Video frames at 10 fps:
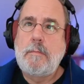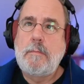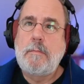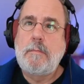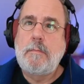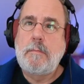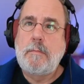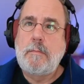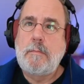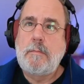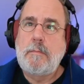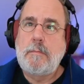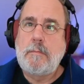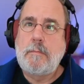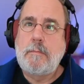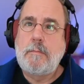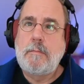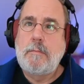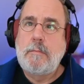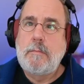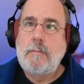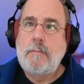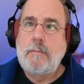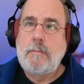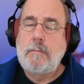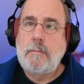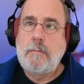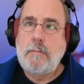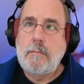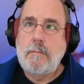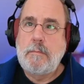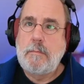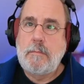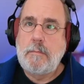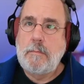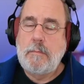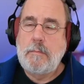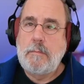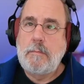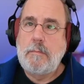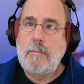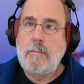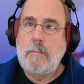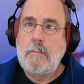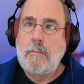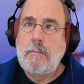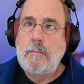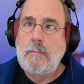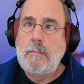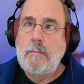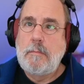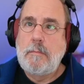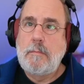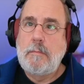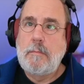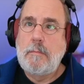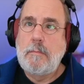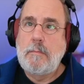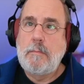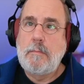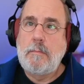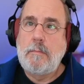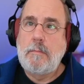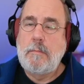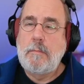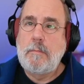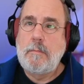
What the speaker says: No words are spoken by the person on screen.